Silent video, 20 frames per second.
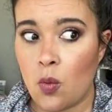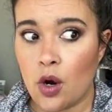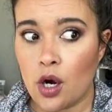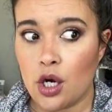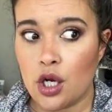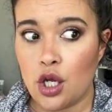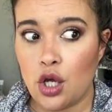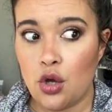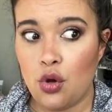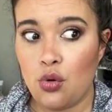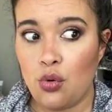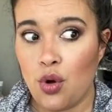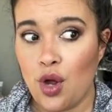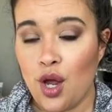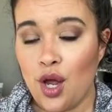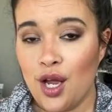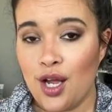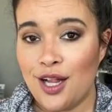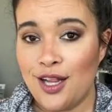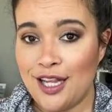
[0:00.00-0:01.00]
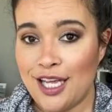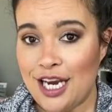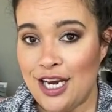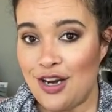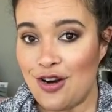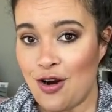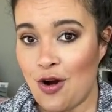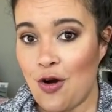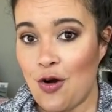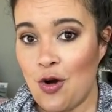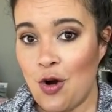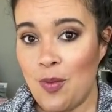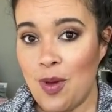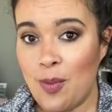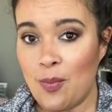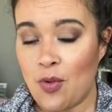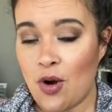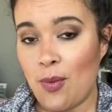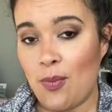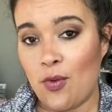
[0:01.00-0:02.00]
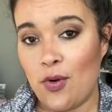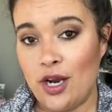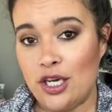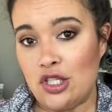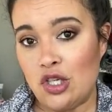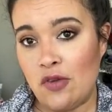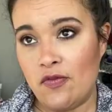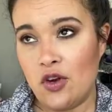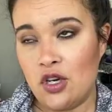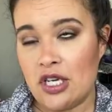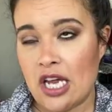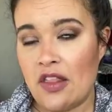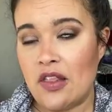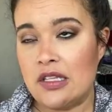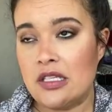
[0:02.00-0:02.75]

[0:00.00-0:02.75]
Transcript: where you clean your home in preparation of your death.